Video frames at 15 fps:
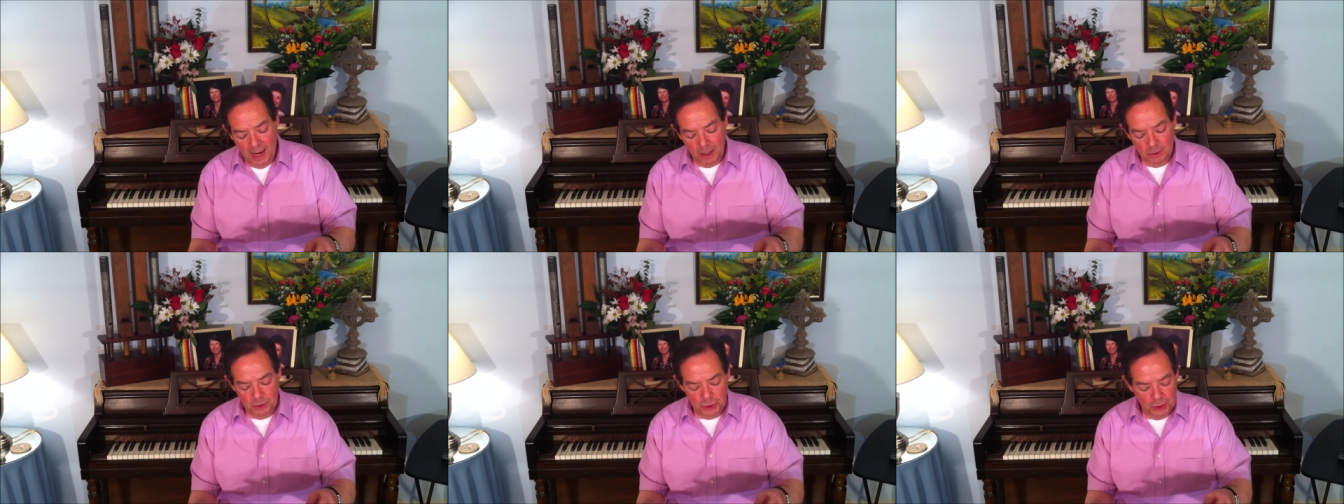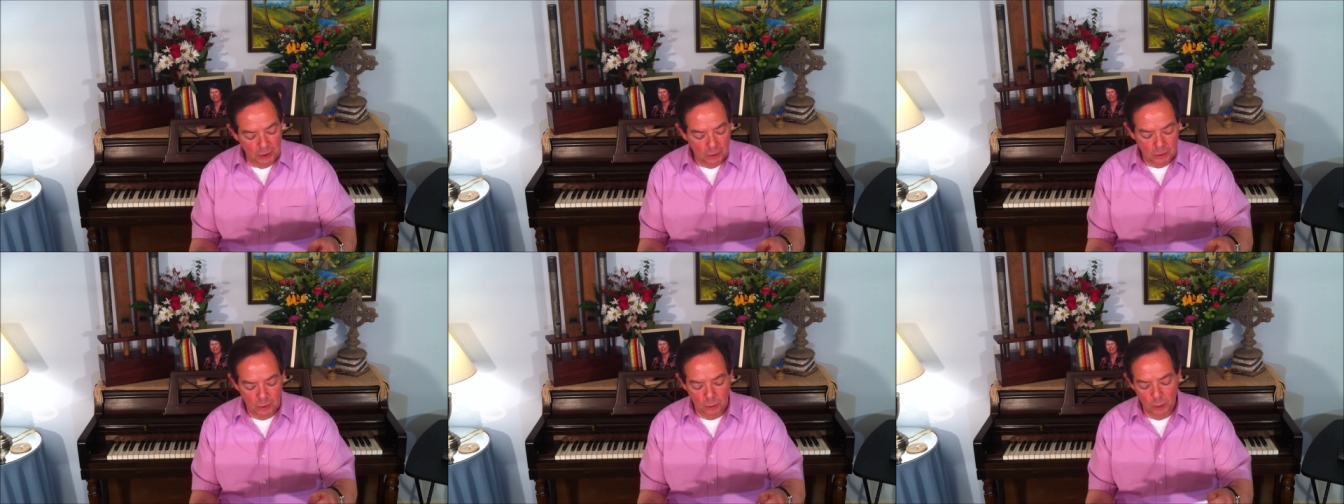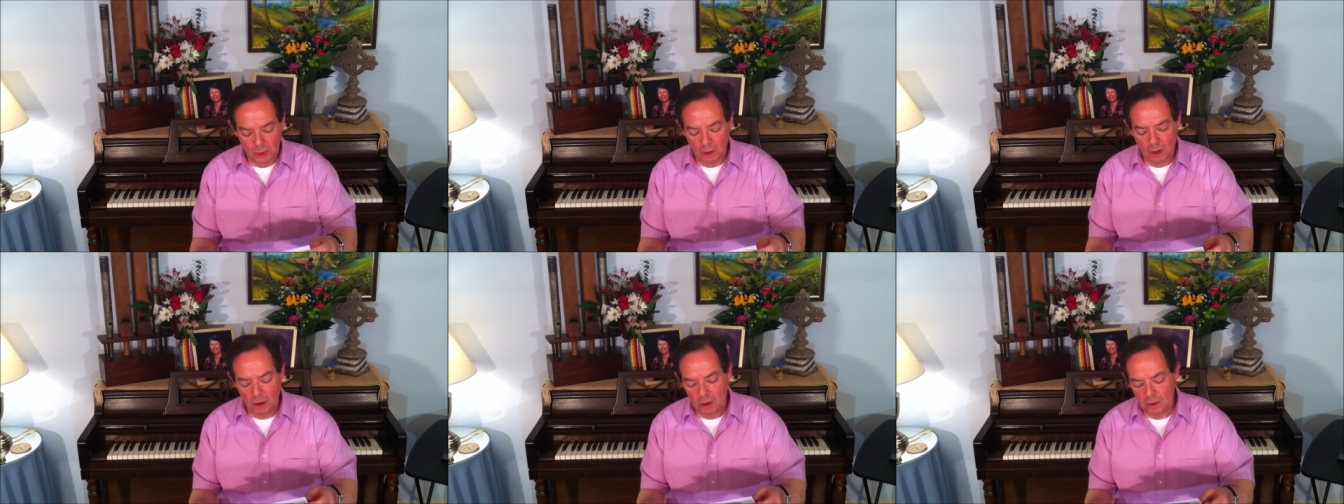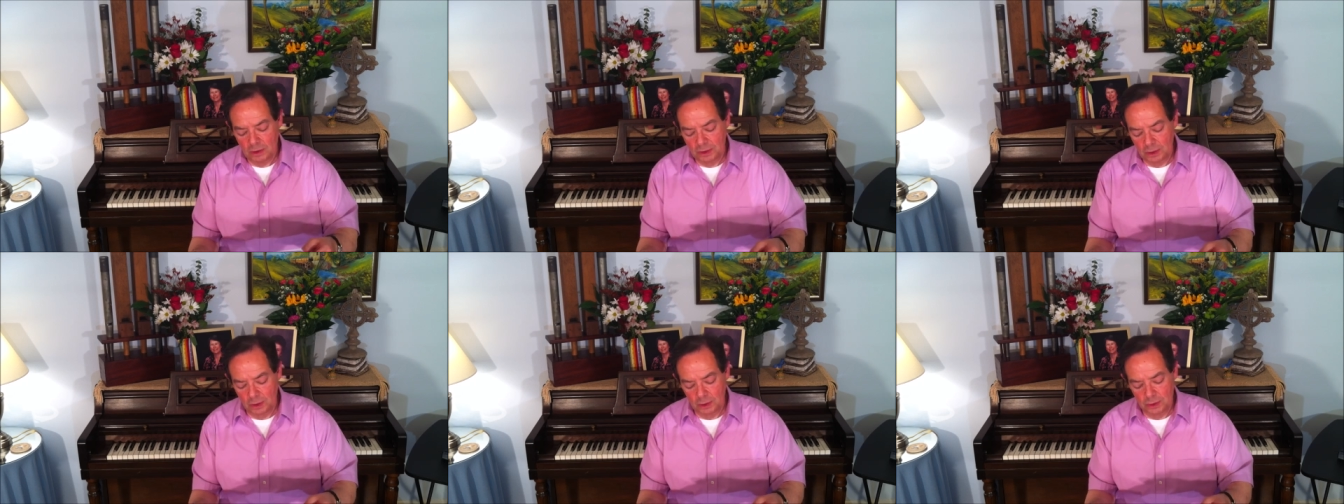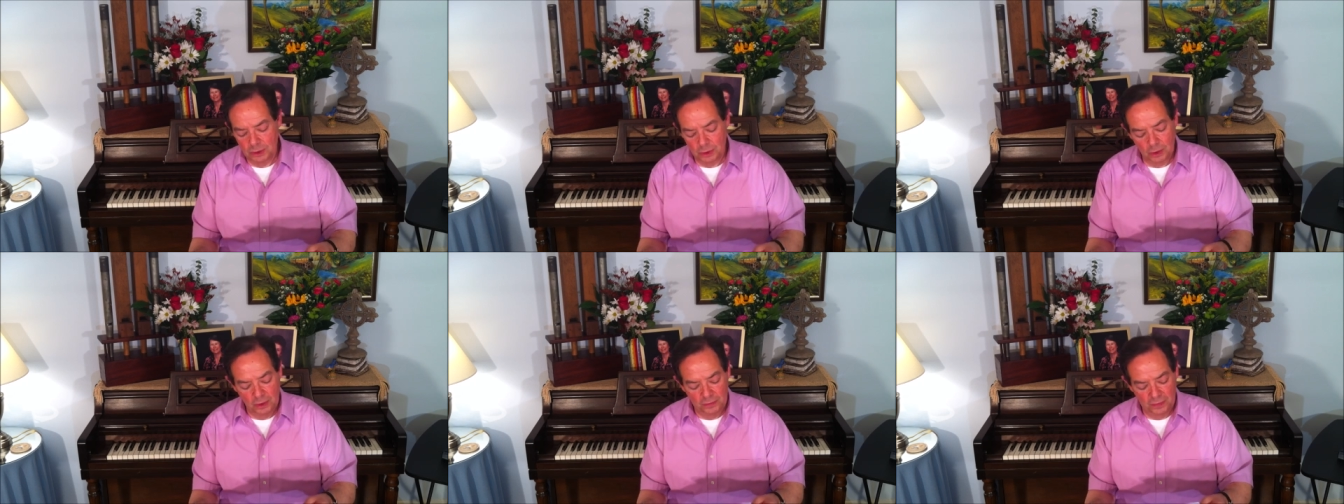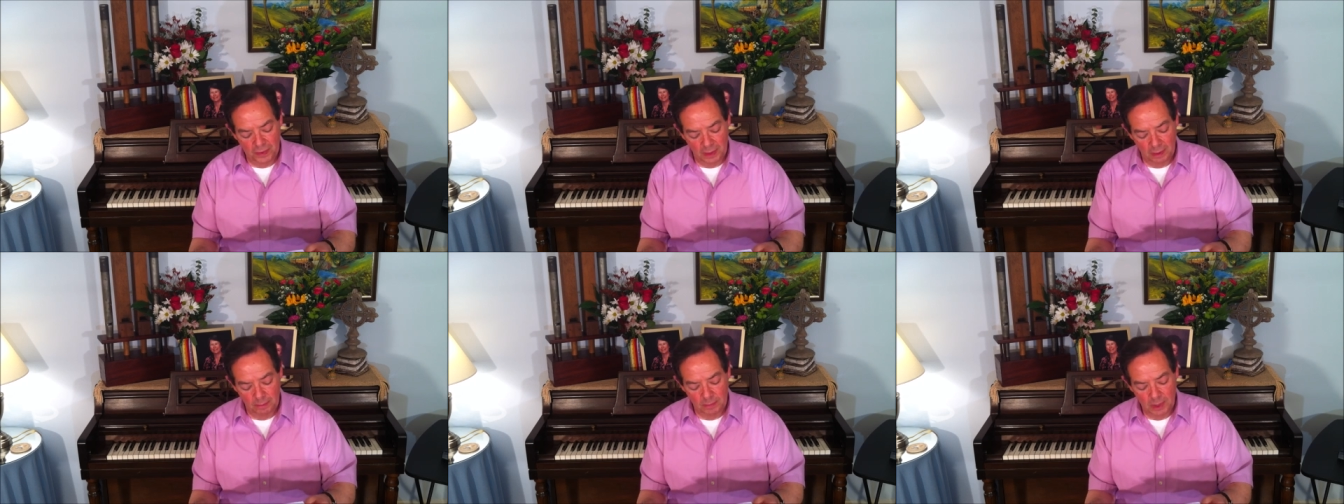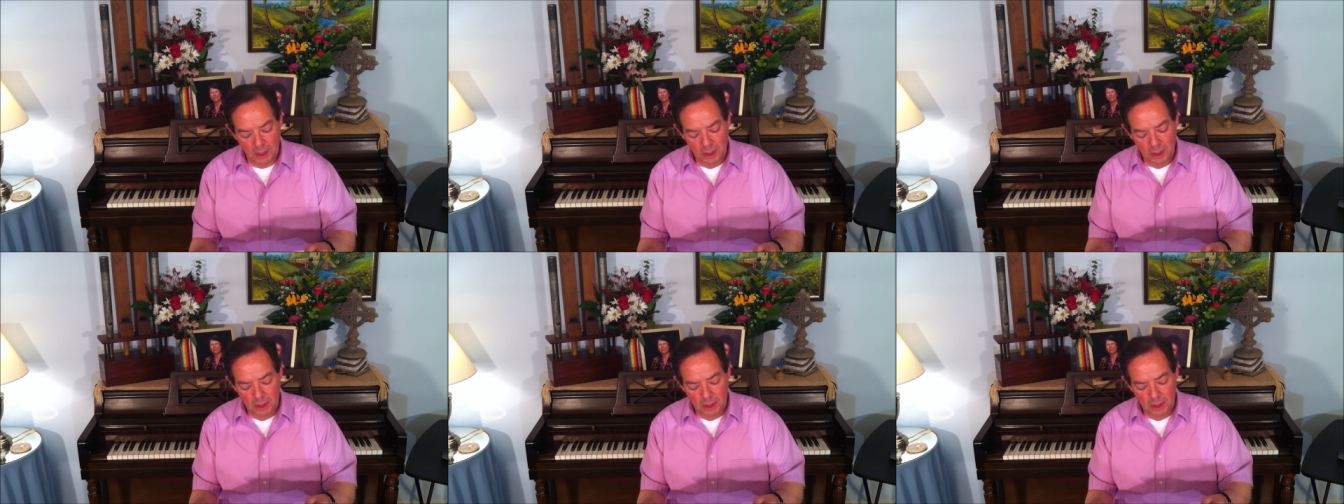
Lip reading: Our children will also serve him.